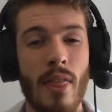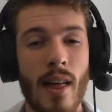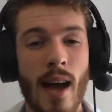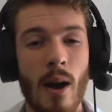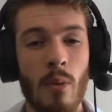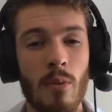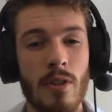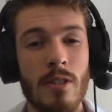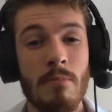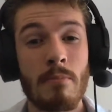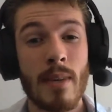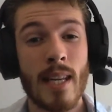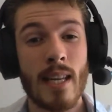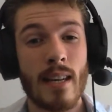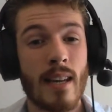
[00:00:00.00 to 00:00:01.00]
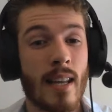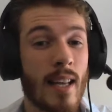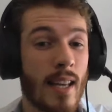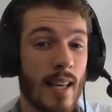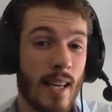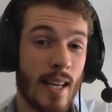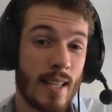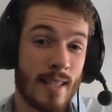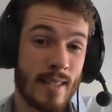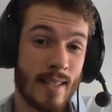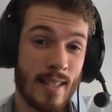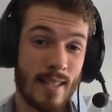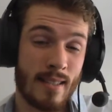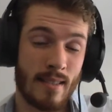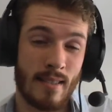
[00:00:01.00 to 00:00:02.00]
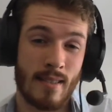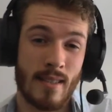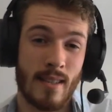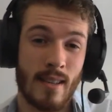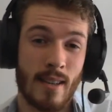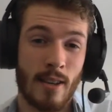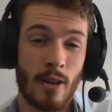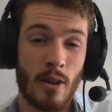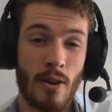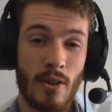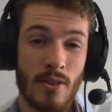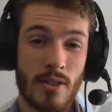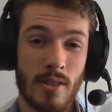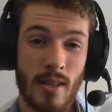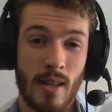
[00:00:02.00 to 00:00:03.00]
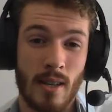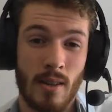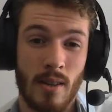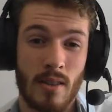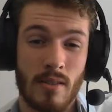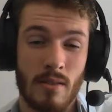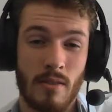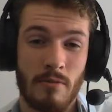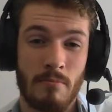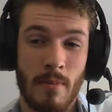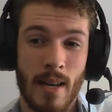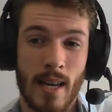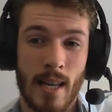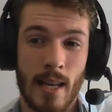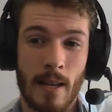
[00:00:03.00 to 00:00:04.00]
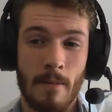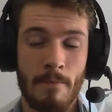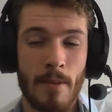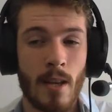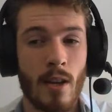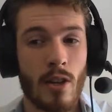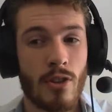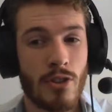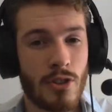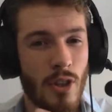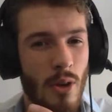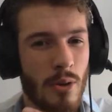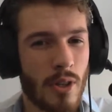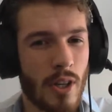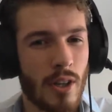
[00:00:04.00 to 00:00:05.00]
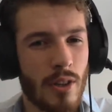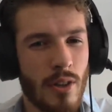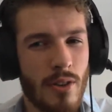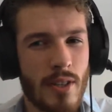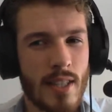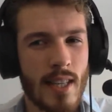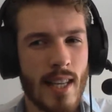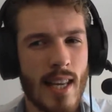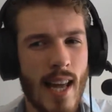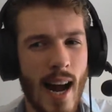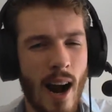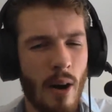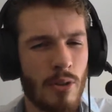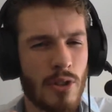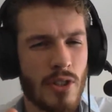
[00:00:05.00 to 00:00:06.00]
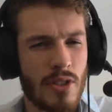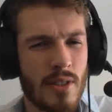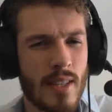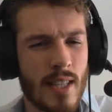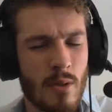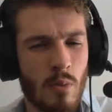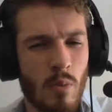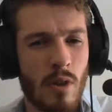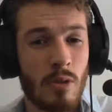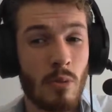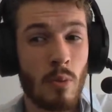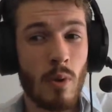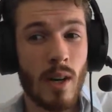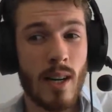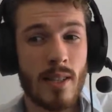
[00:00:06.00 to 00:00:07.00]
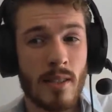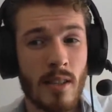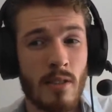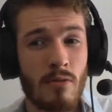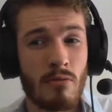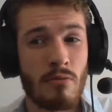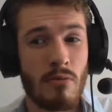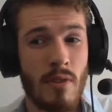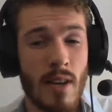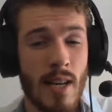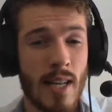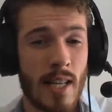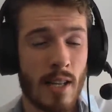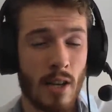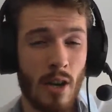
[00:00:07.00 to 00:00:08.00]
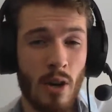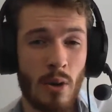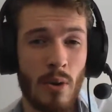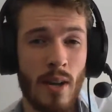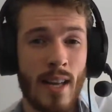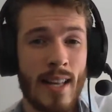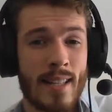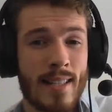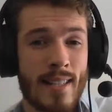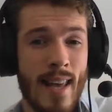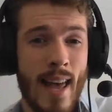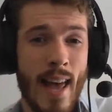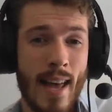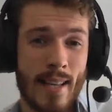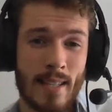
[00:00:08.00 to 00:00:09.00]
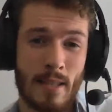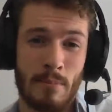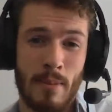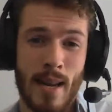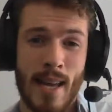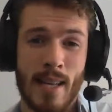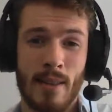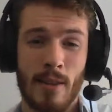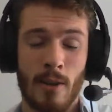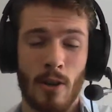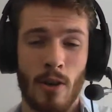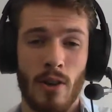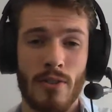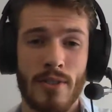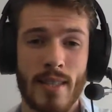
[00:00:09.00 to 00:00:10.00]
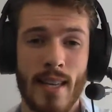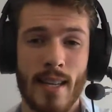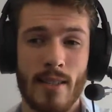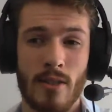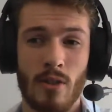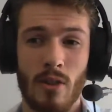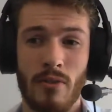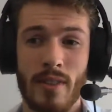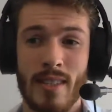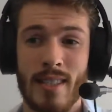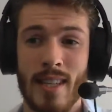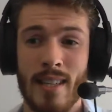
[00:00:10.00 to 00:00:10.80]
that would mean it didn't cost a lot of money. So can you see how just this one word can really go to explain the context of a